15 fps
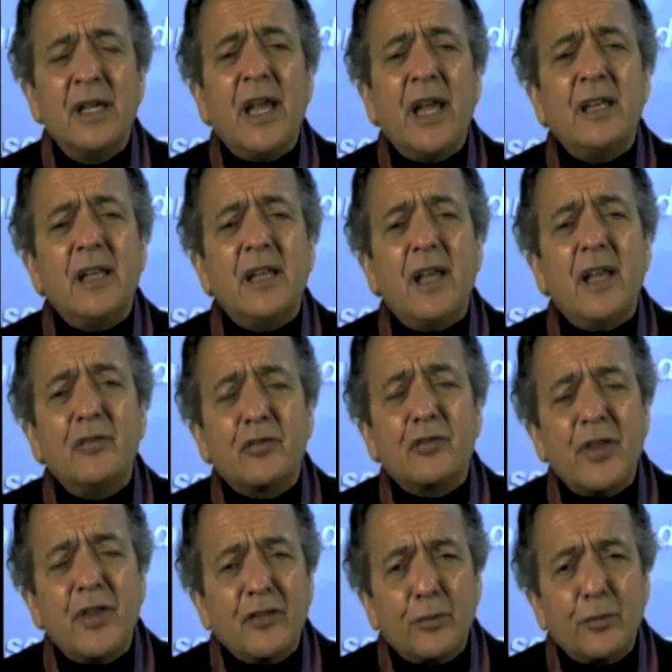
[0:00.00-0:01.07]
And, and so
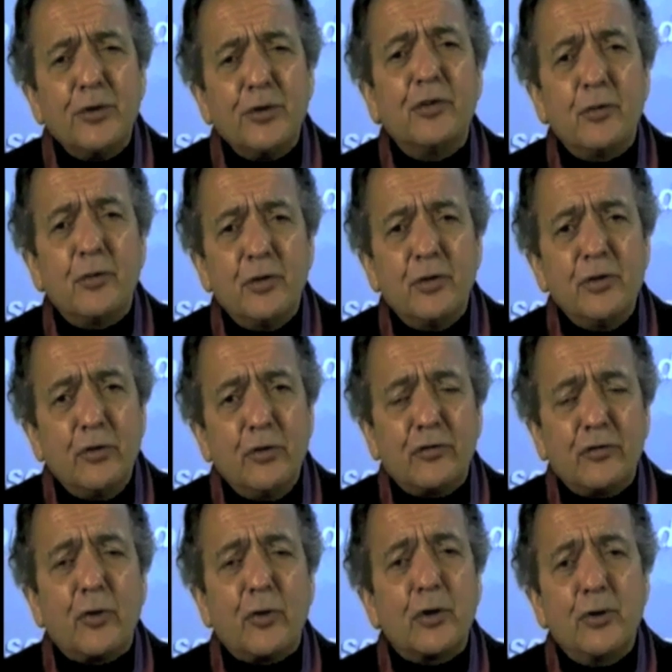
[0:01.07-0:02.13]
that's what you, you, you
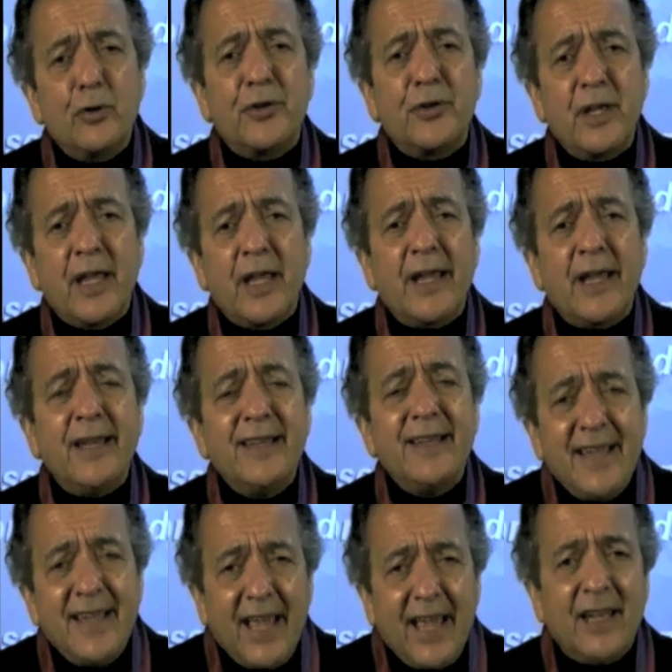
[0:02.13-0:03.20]
start looking at.
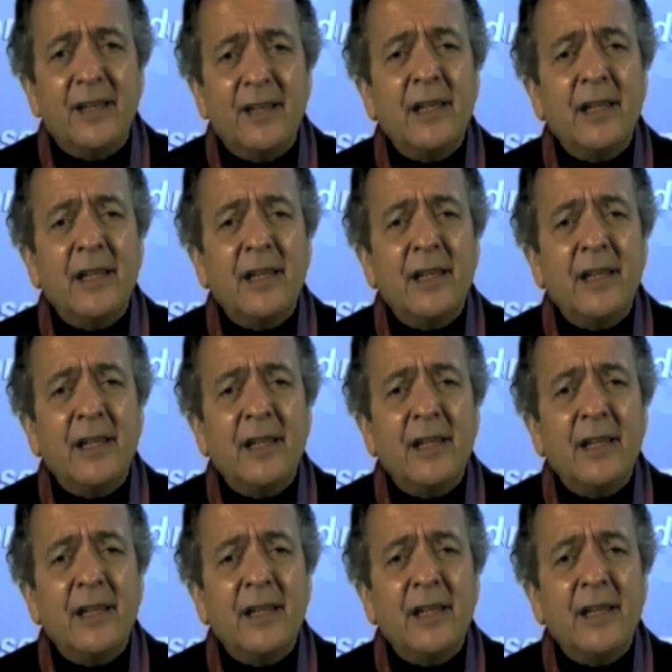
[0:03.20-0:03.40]
Again,